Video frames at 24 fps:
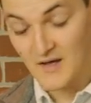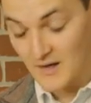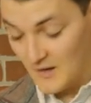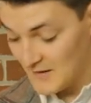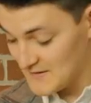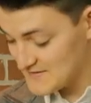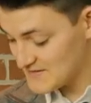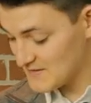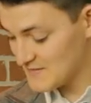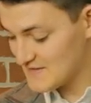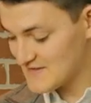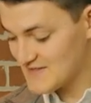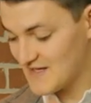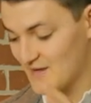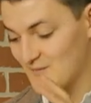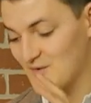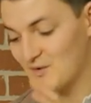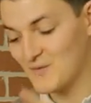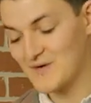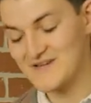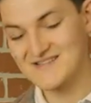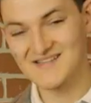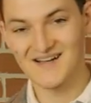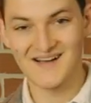Also, this
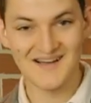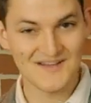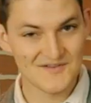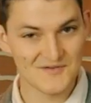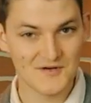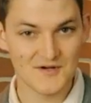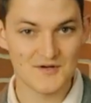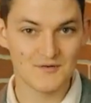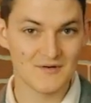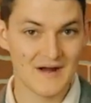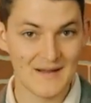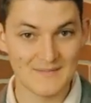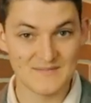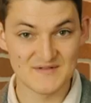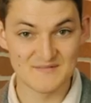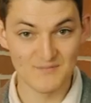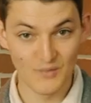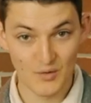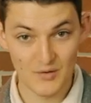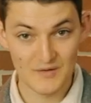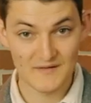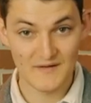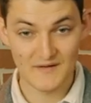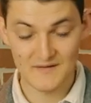helmet weighs 100 grams
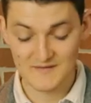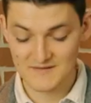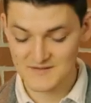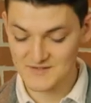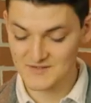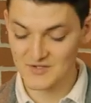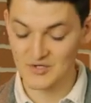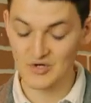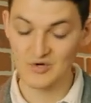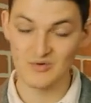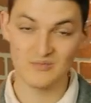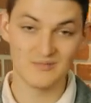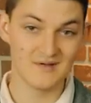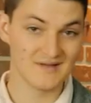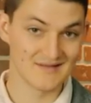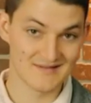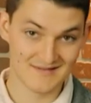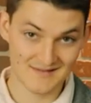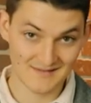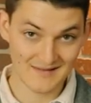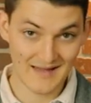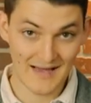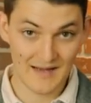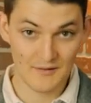more than the strobe,
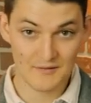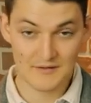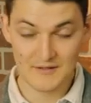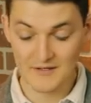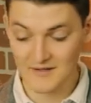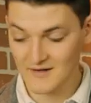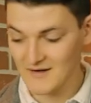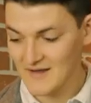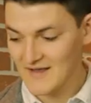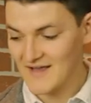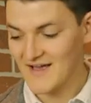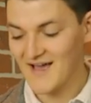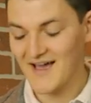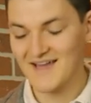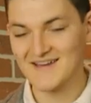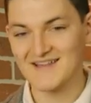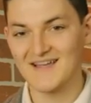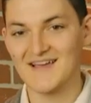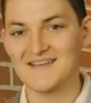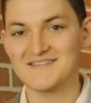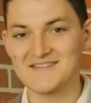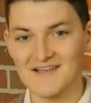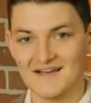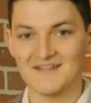it's louder, and it
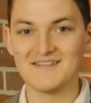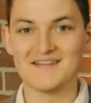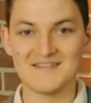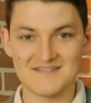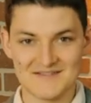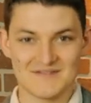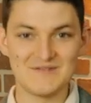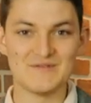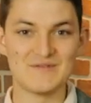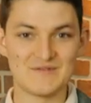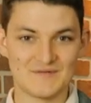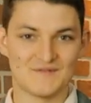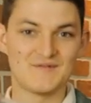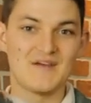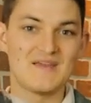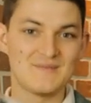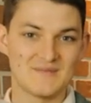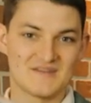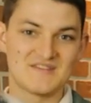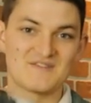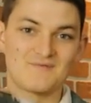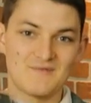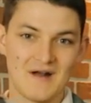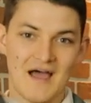has LS2's
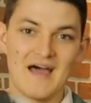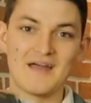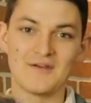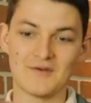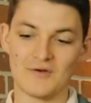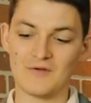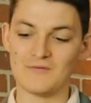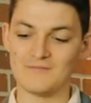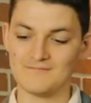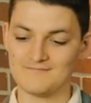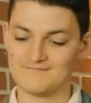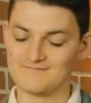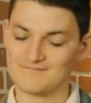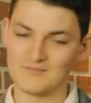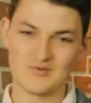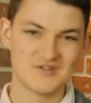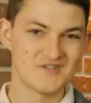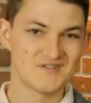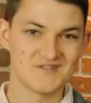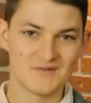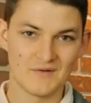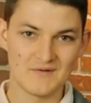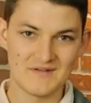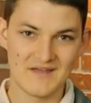famous rattle,
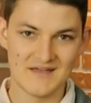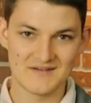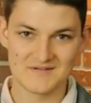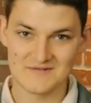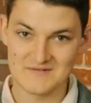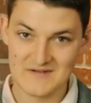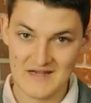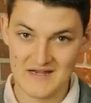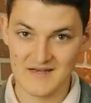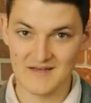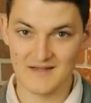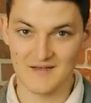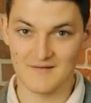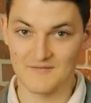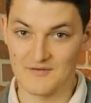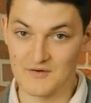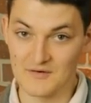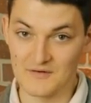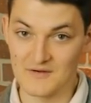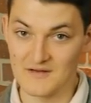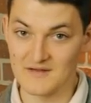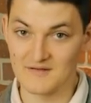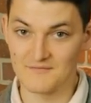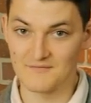which is only entertaining if
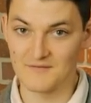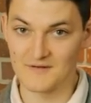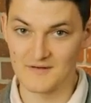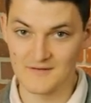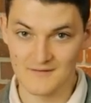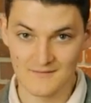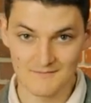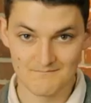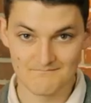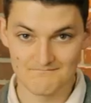you're an infant.